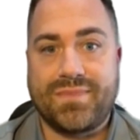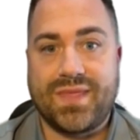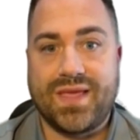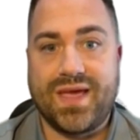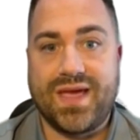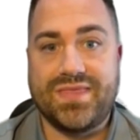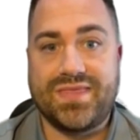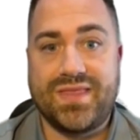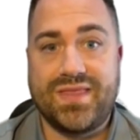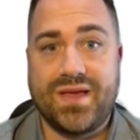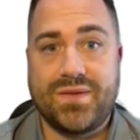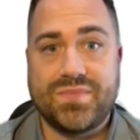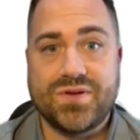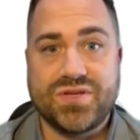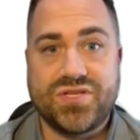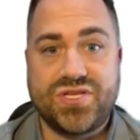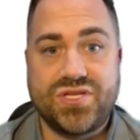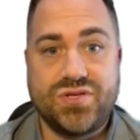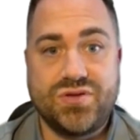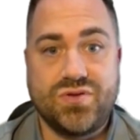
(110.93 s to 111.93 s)
And the number
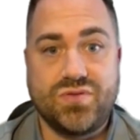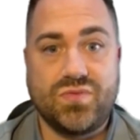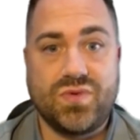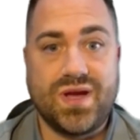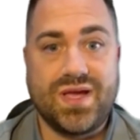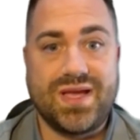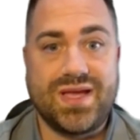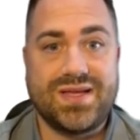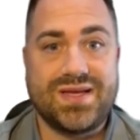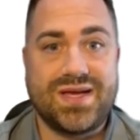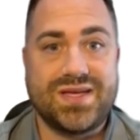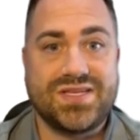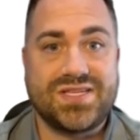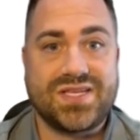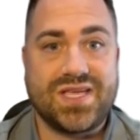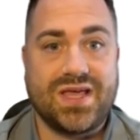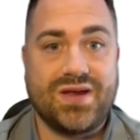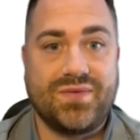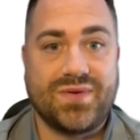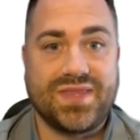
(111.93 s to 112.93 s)
two, I just
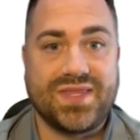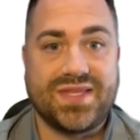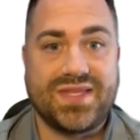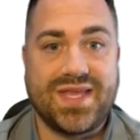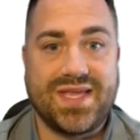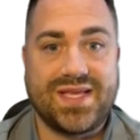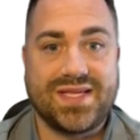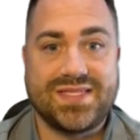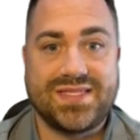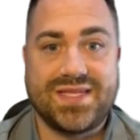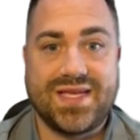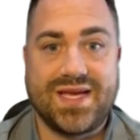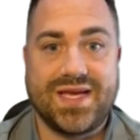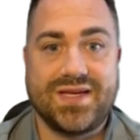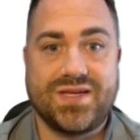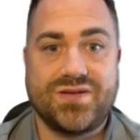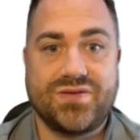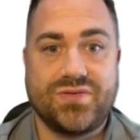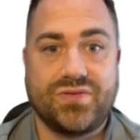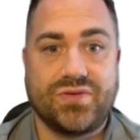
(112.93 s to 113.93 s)
kind of wanted to take a
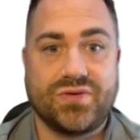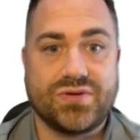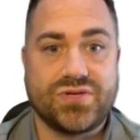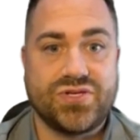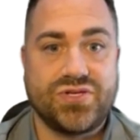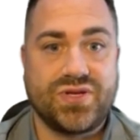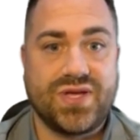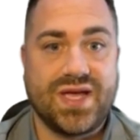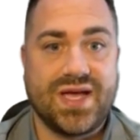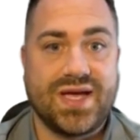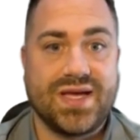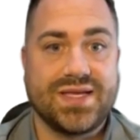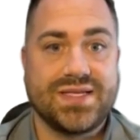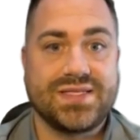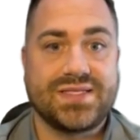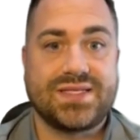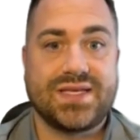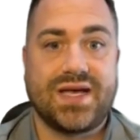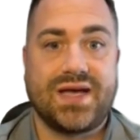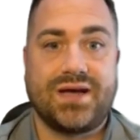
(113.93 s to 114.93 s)
second to alert you
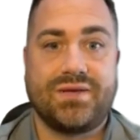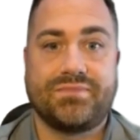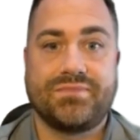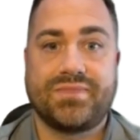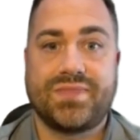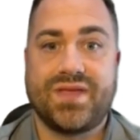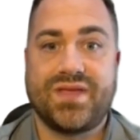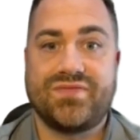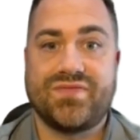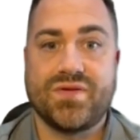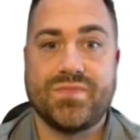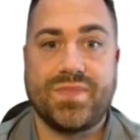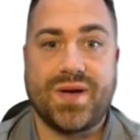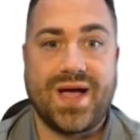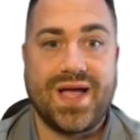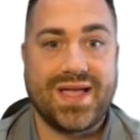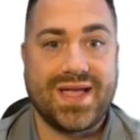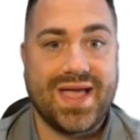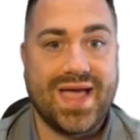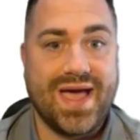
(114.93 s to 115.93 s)
guys. If you're
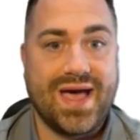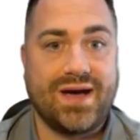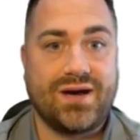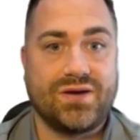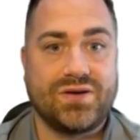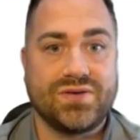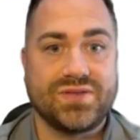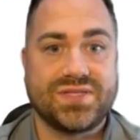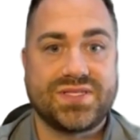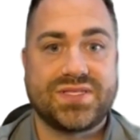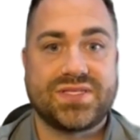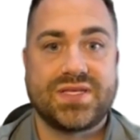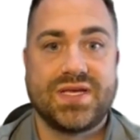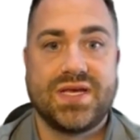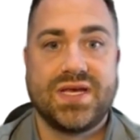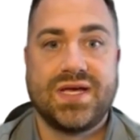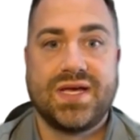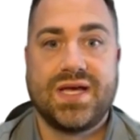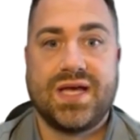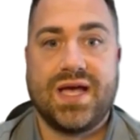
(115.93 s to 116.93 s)
buying a house
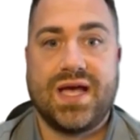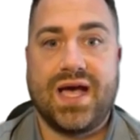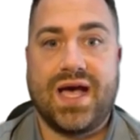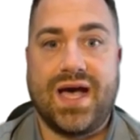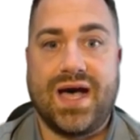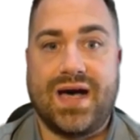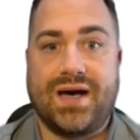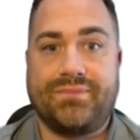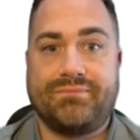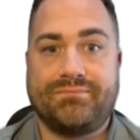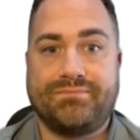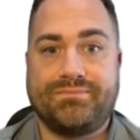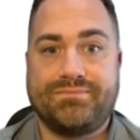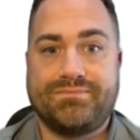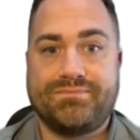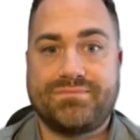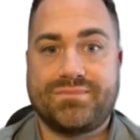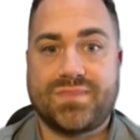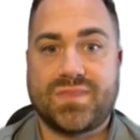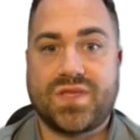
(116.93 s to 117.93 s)

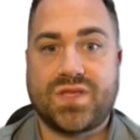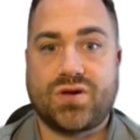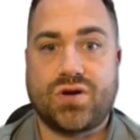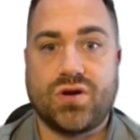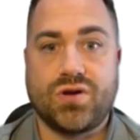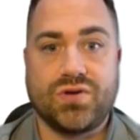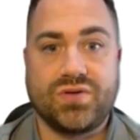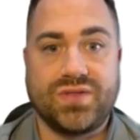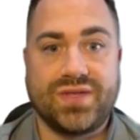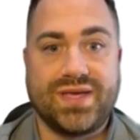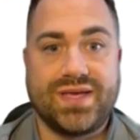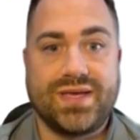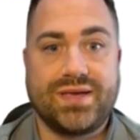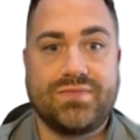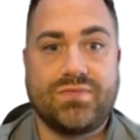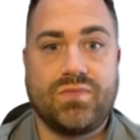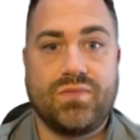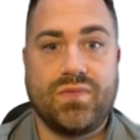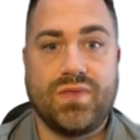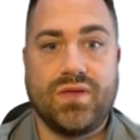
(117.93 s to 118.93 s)

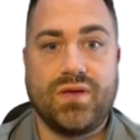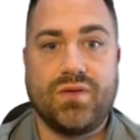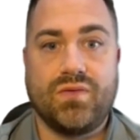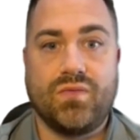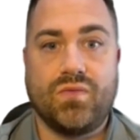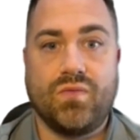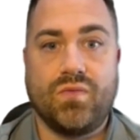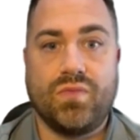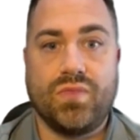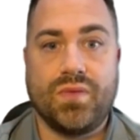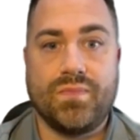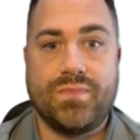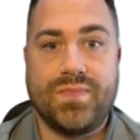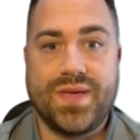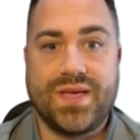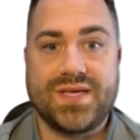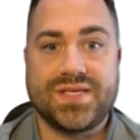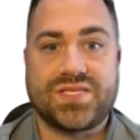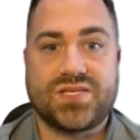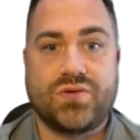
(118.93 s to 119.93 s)
currently, the
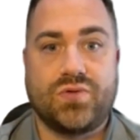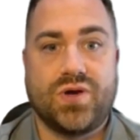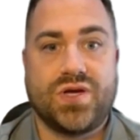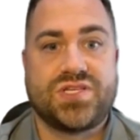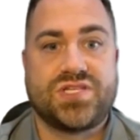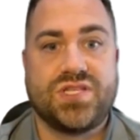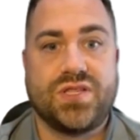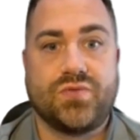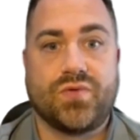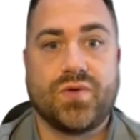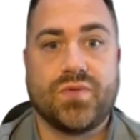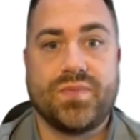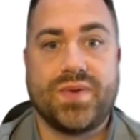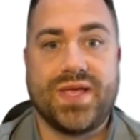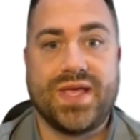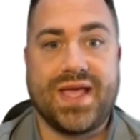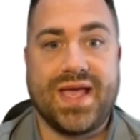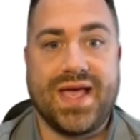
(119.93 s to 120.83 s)
biggest question that we're being